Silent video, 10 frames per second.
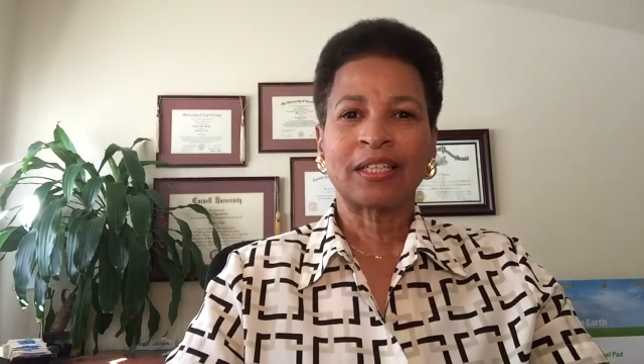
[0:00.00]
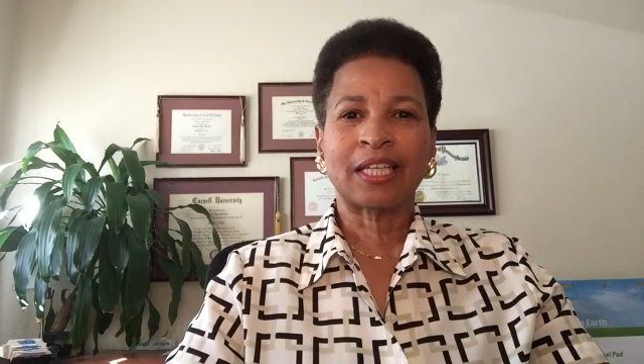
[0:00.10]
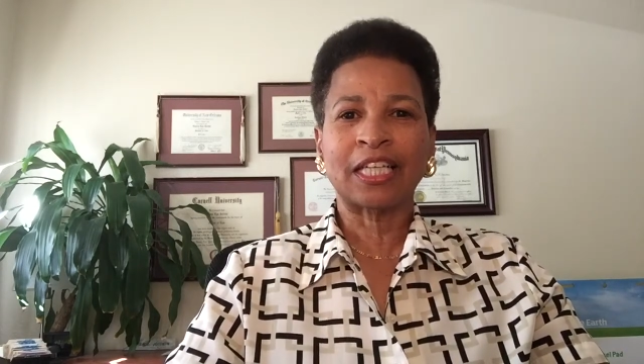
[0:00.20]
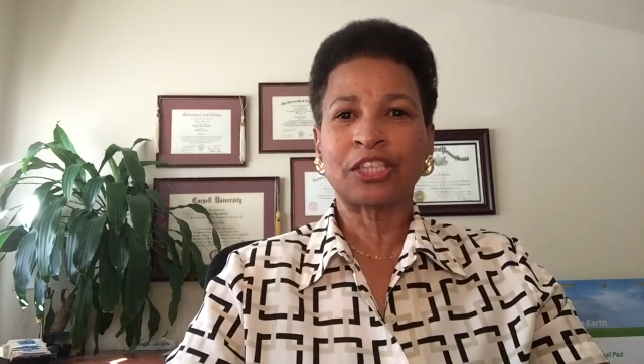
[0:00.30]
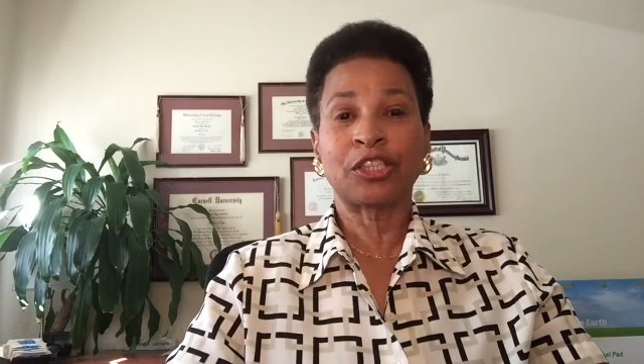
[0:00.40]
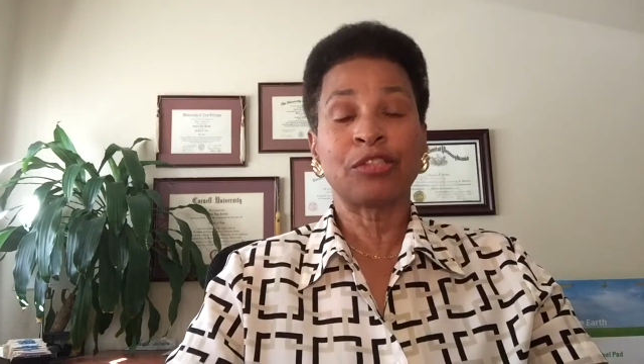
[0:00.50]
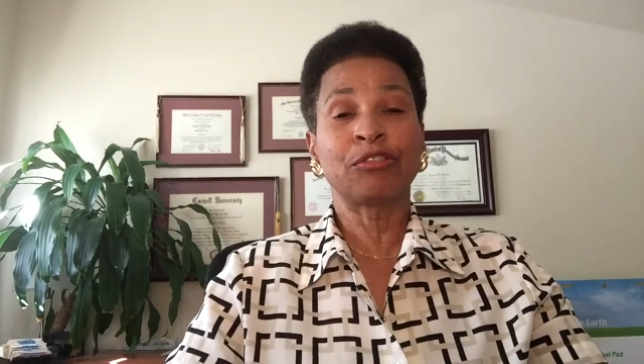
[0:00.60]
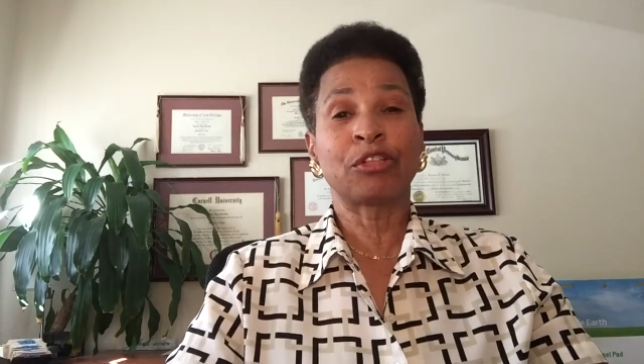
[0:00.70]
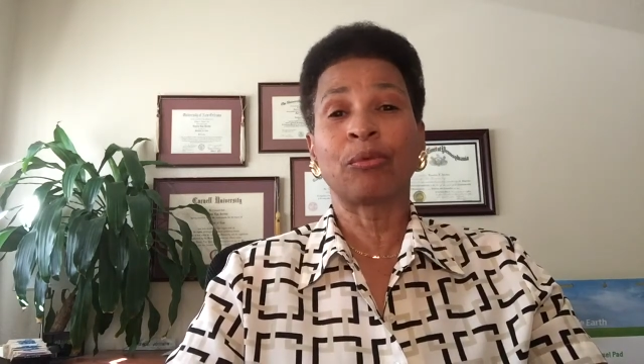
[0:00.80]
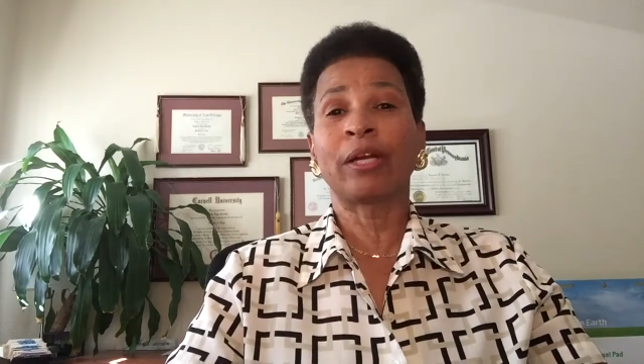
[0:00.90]

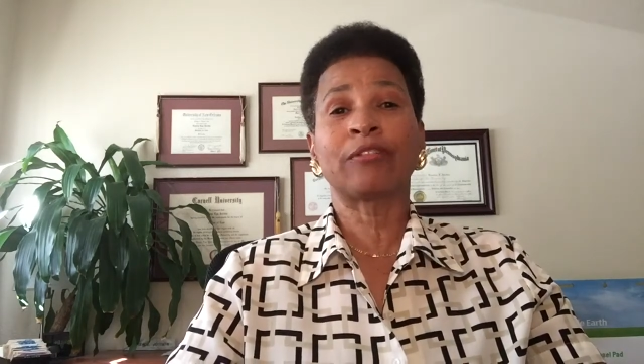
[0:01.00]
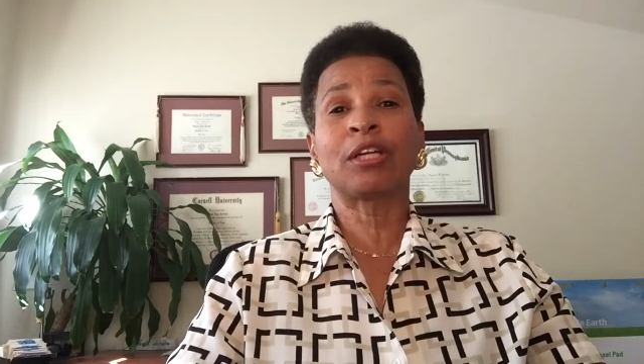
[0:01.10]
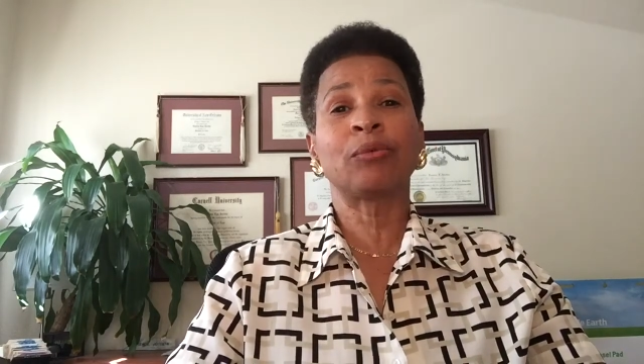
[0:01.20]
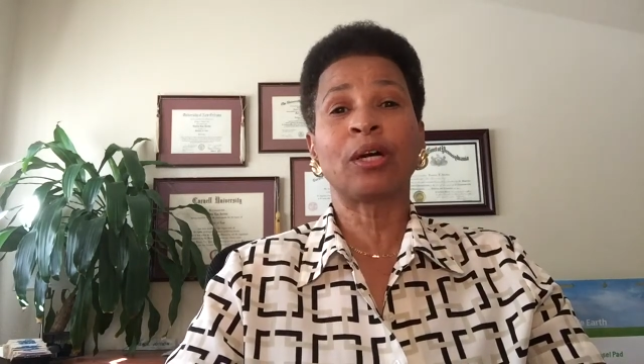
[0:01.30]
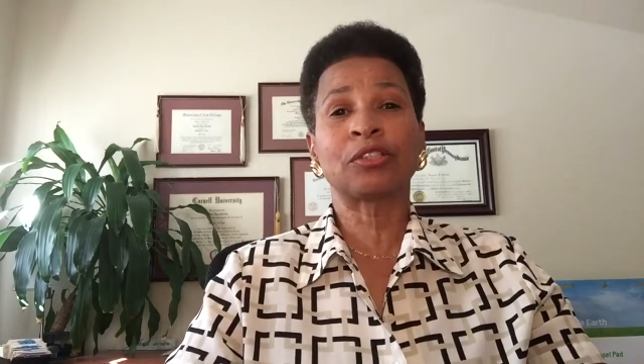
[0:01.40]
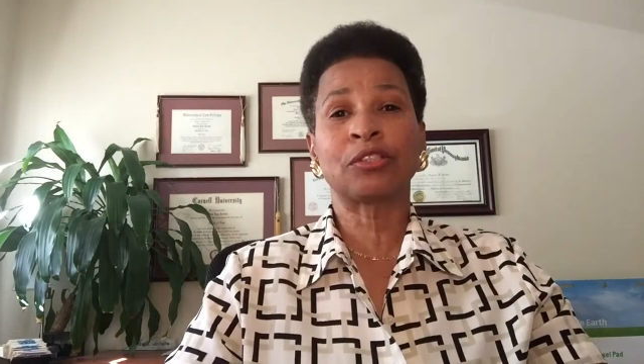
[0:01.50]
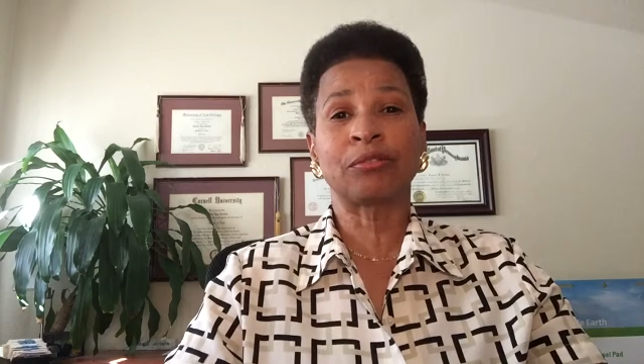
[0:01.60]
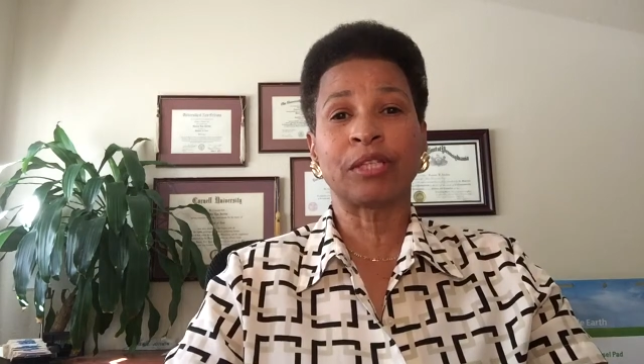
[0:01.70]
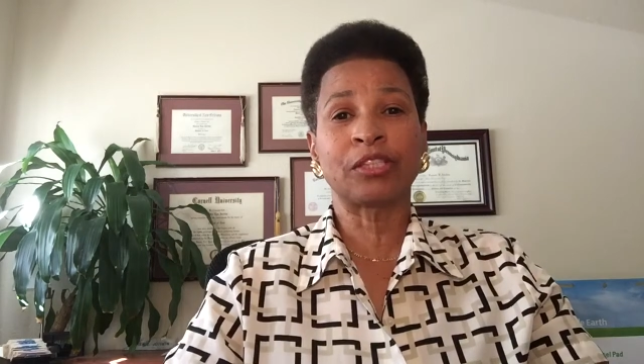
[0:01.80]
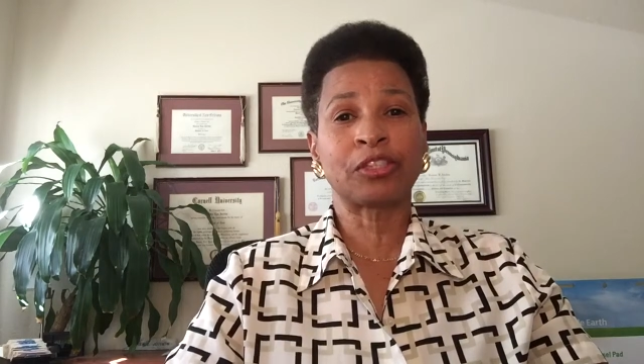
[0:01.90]
Constitution whenever he wants
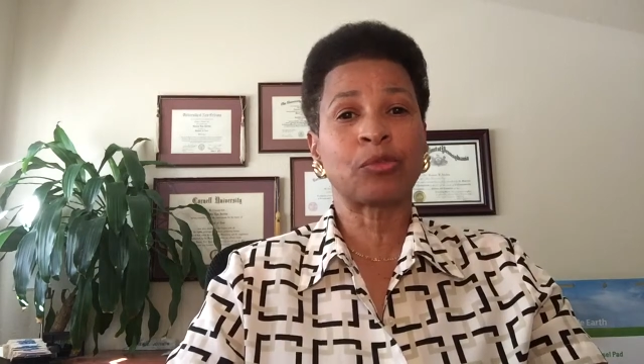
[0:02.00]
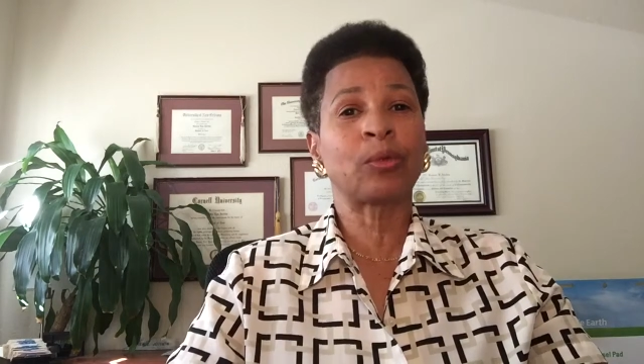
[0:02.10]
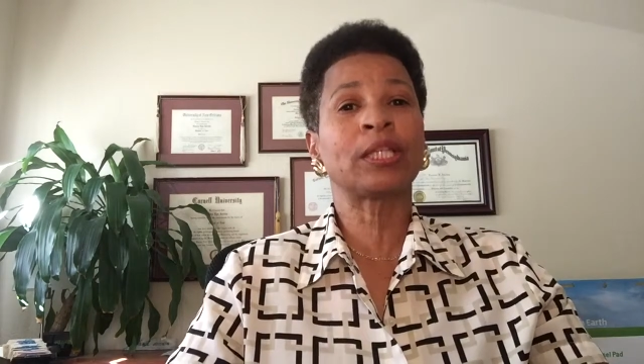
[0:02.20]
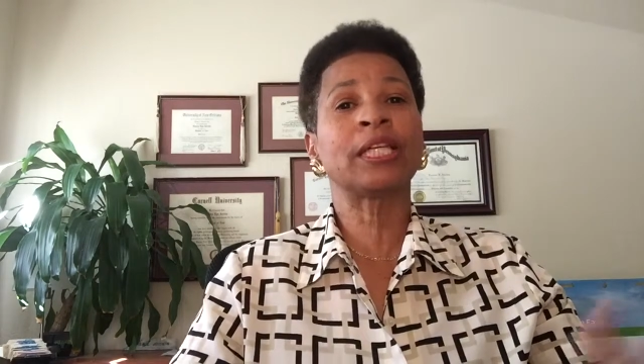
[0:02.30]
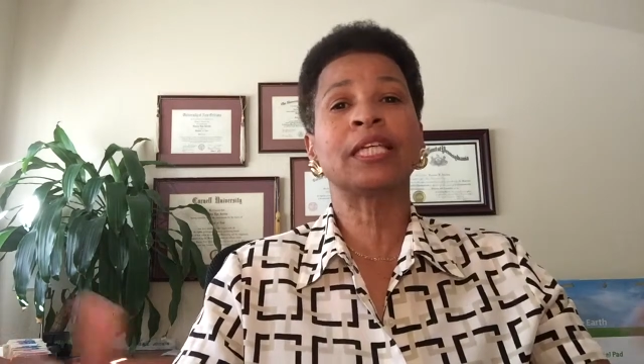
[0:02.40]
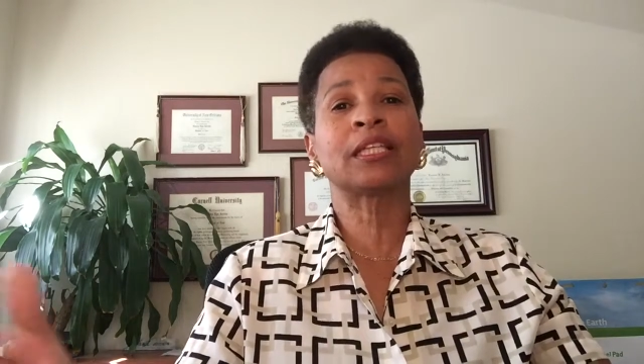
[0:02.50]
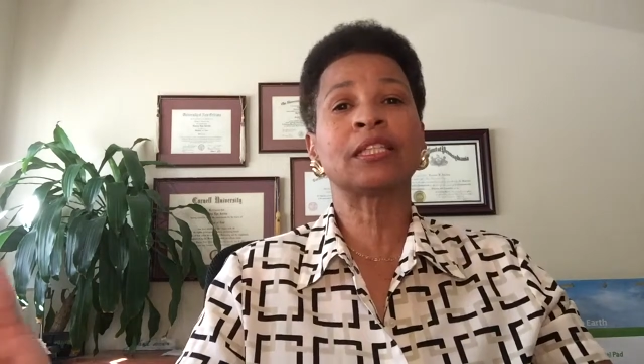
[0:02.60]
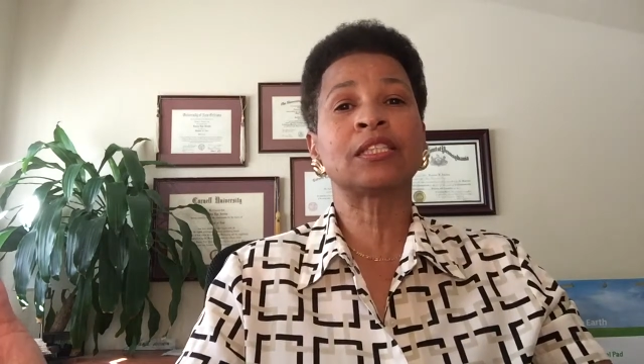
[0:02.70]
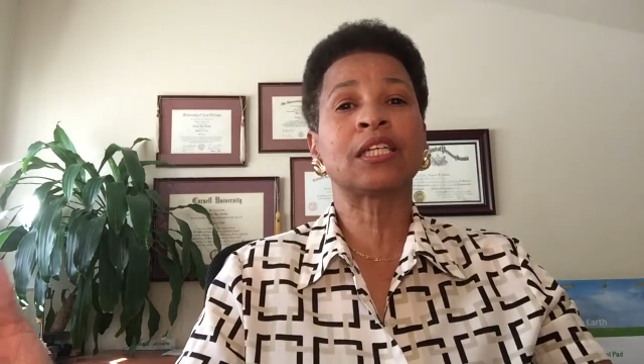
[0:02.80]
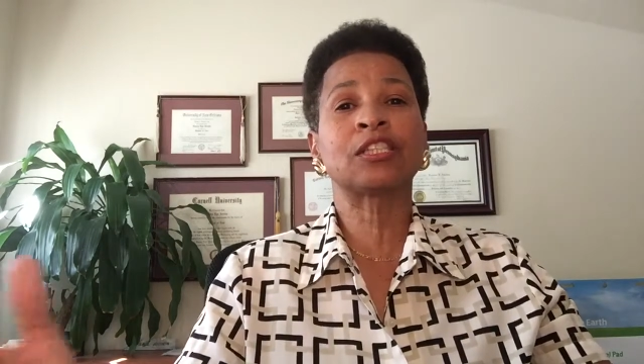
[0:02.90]
to, and just
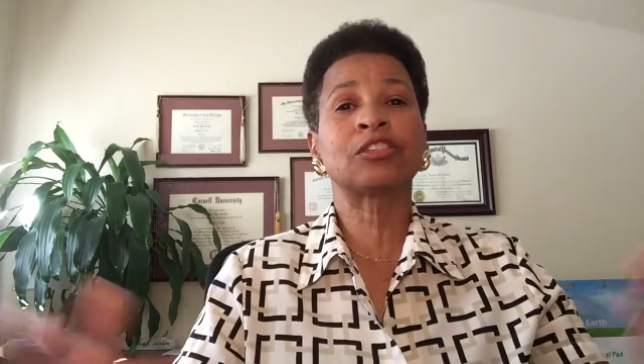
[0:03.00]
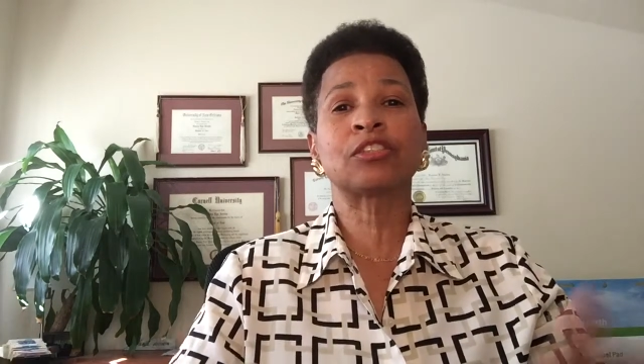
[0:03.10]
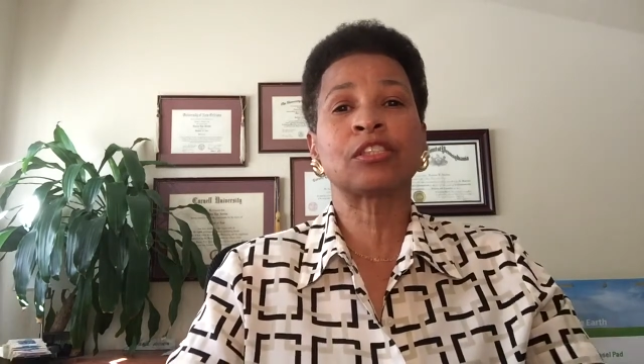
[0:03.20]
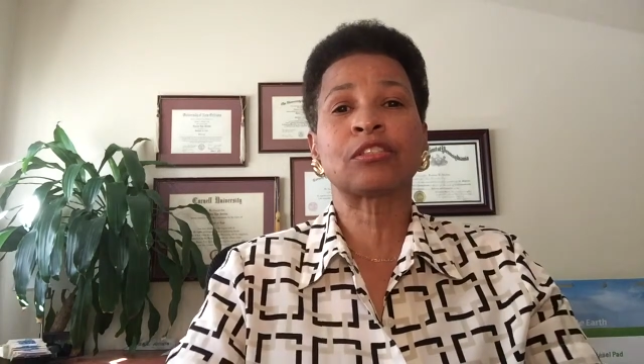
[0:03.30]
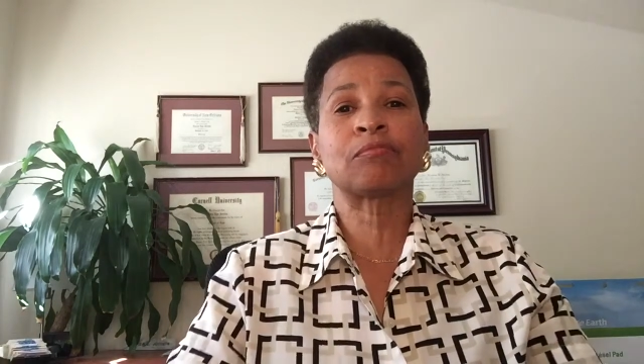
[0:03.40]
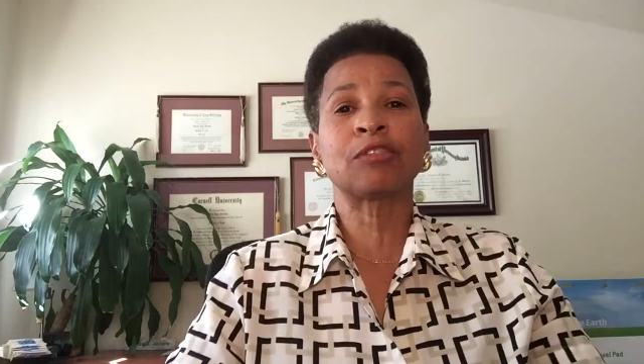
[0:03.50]
willy-nilly does just,